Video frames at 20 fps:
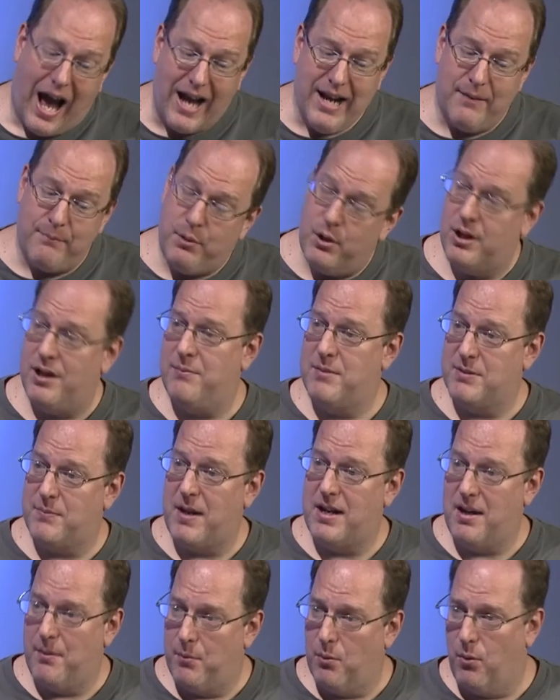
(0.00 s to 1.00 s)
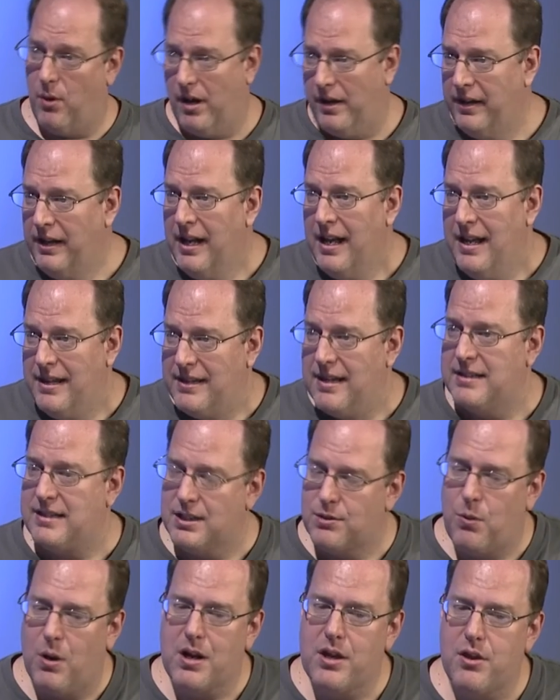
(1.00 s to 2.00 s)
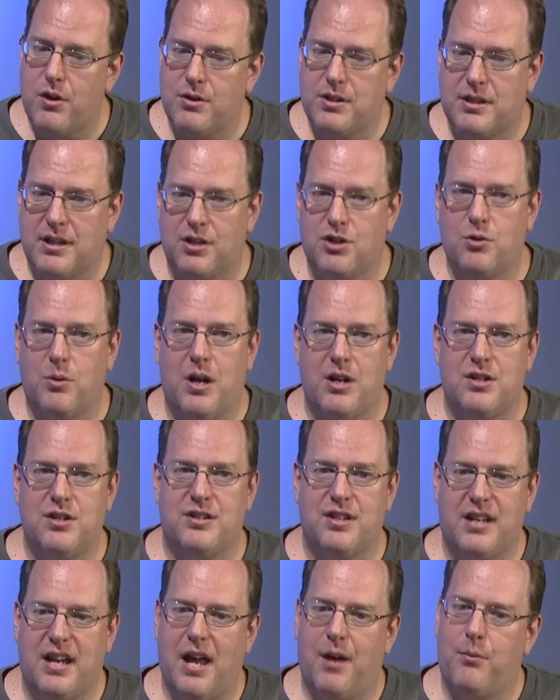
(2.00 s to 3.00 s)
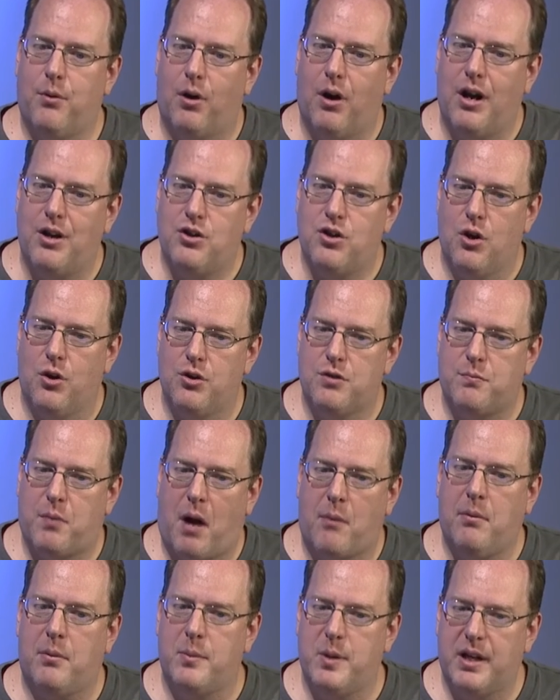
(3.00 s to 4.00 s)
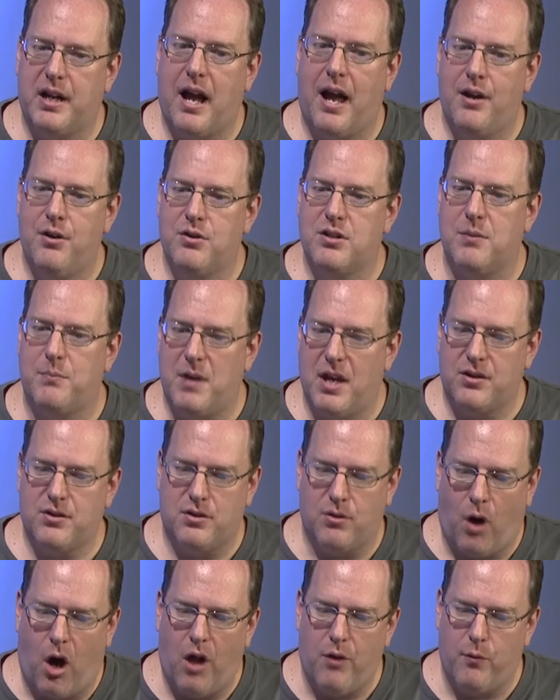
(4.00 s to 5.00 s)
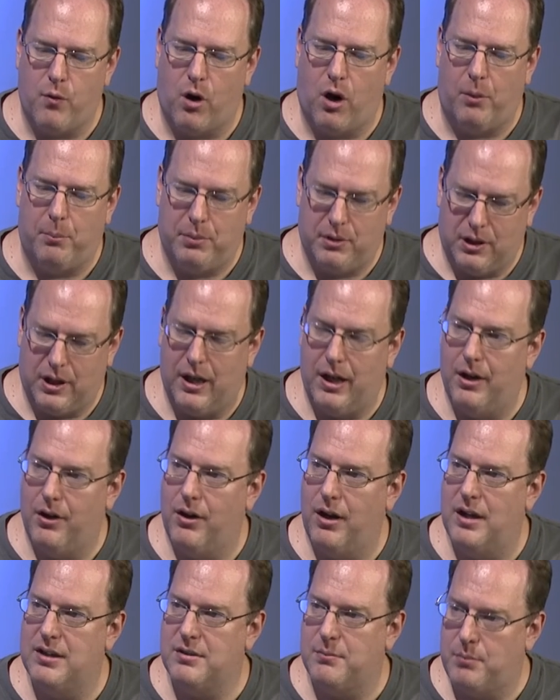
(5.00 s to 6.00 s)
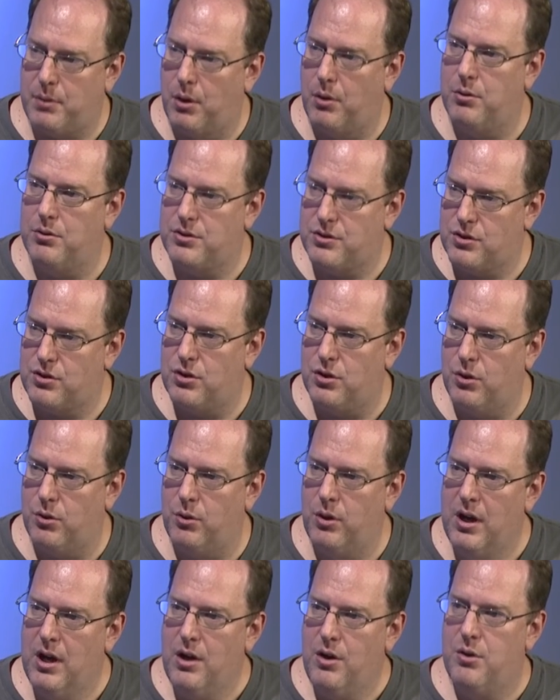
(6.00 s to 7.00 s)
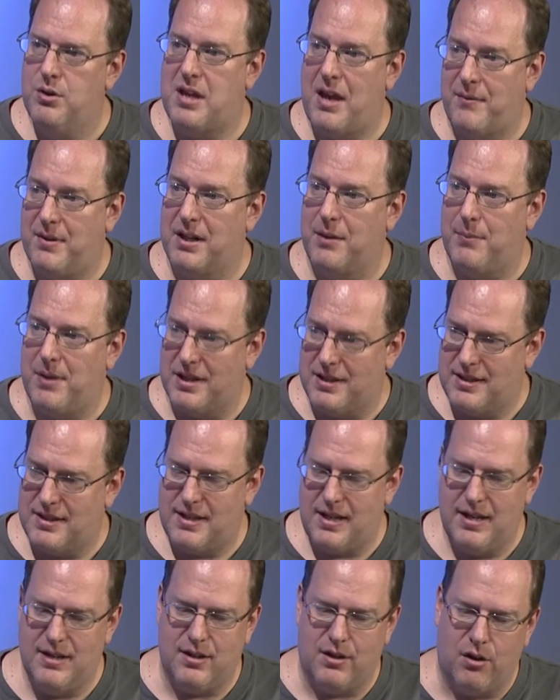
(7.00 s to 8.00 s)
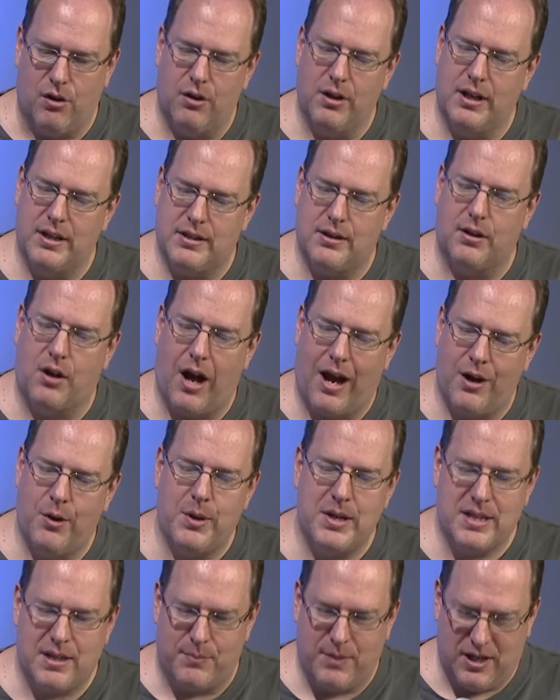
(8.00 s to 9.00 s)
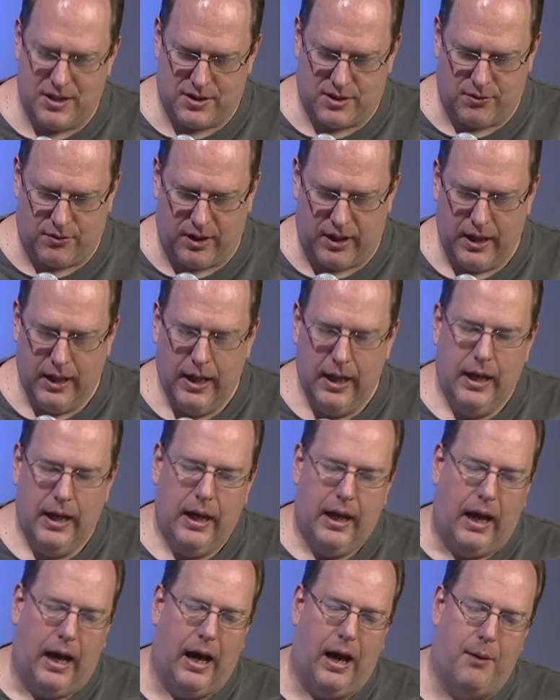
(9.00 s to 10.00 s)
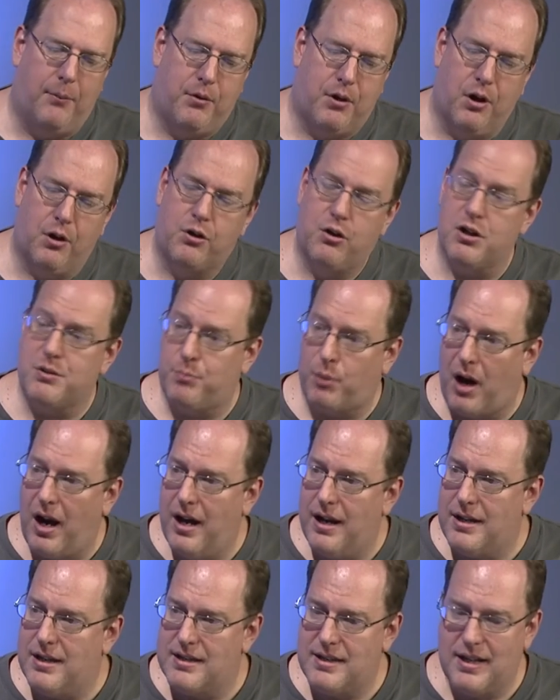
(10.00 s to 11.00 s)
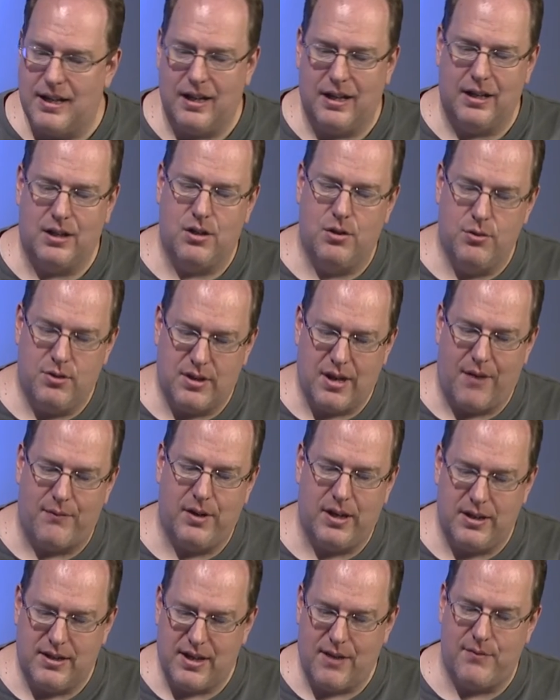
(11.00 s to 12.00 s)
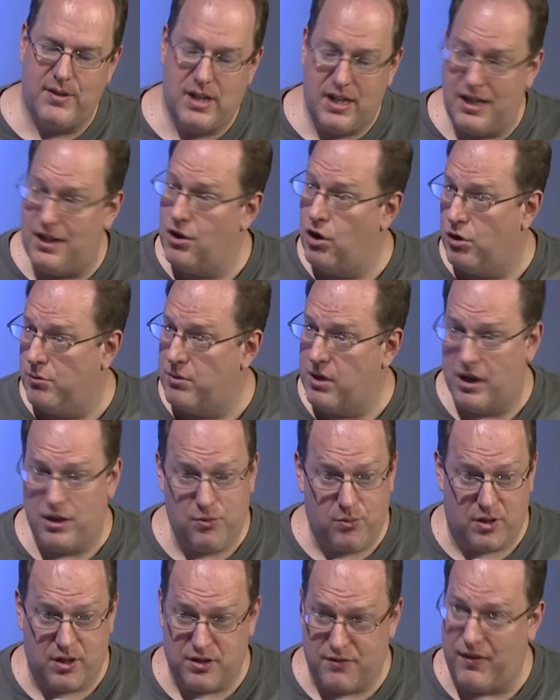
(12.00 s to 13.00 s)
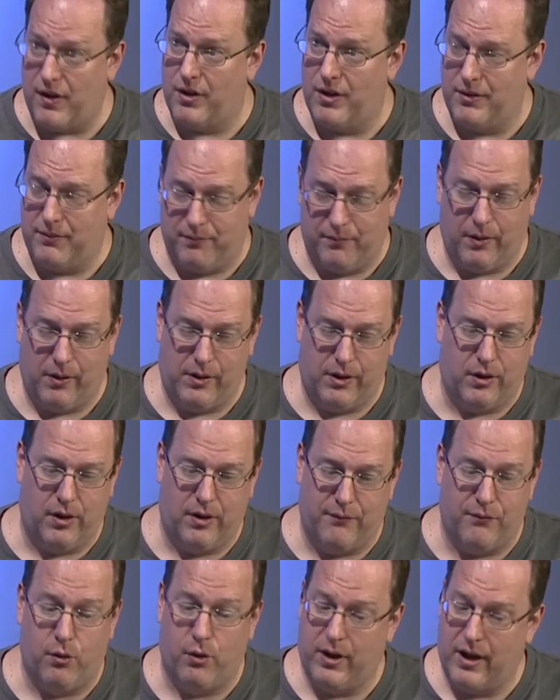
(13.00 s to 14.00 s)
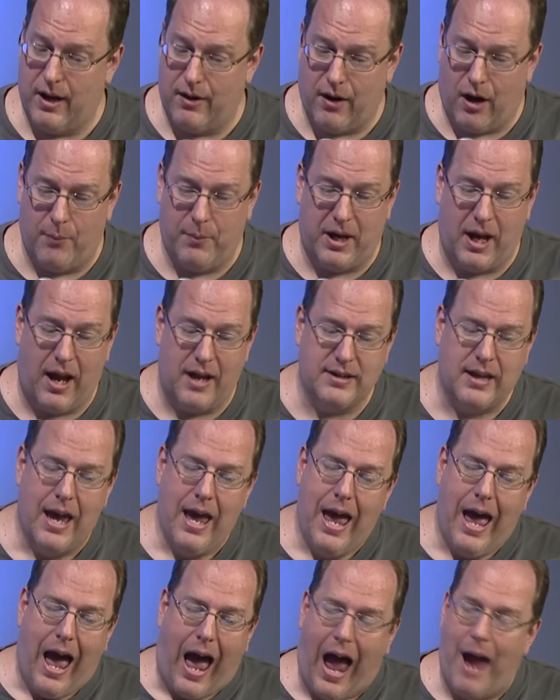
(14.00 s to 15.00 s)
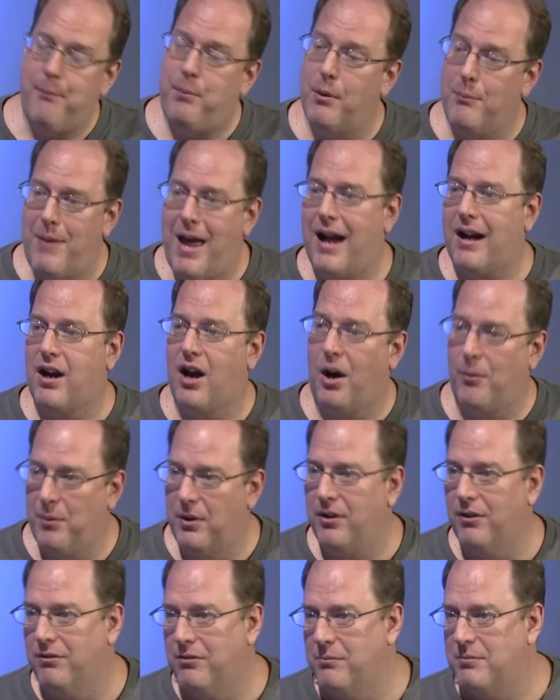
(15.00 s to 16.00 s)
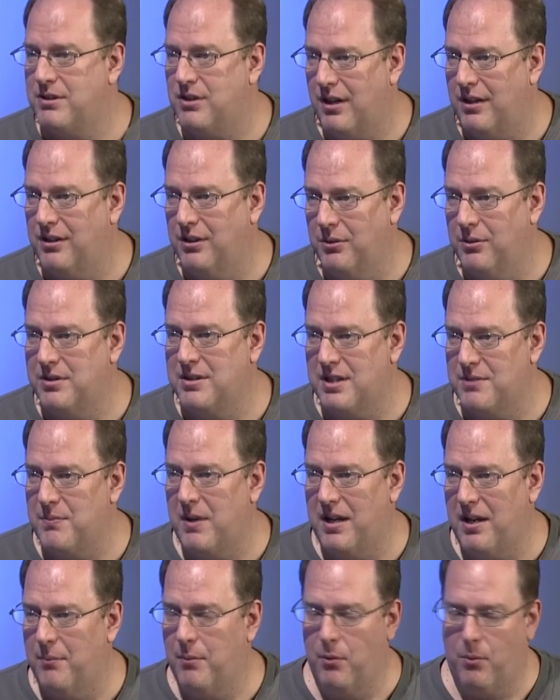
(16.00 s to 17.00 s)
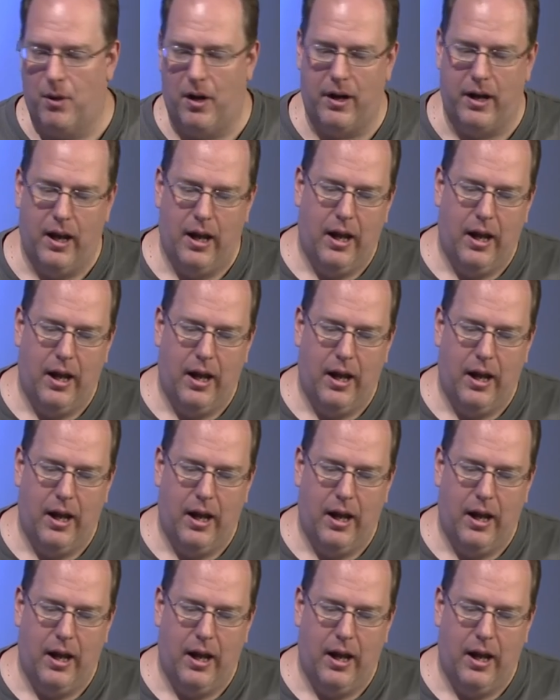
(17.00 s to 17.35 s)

I didn't put him as my number one. Okay. This is one of those situations, again, where I chose probably the guy who's the best overall player as opposed to who's having the best season, or at least the guy who has some history. Um, you know, Kris Bryant is hitting 270, 17 home runs, which is very, very good, 48 yeah. RBIs. I put Matt Carpenter from St. Louis as my number one.